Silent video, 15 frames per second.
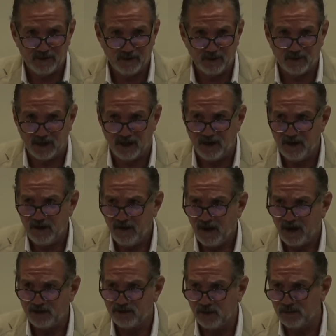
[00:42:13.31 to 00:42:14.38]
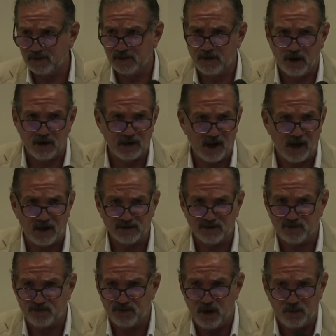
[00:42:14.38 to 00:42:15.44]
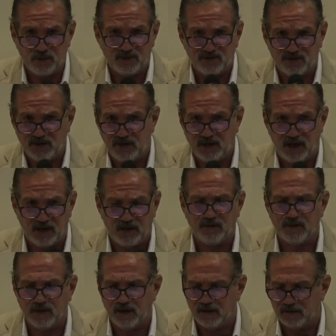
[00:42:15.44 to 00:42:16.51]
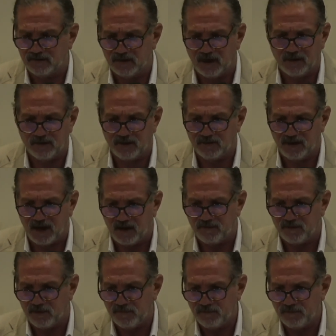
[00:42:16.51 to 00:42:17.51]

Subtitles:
Okay? I show it to cardiologists. No one's seen anything else like this ever.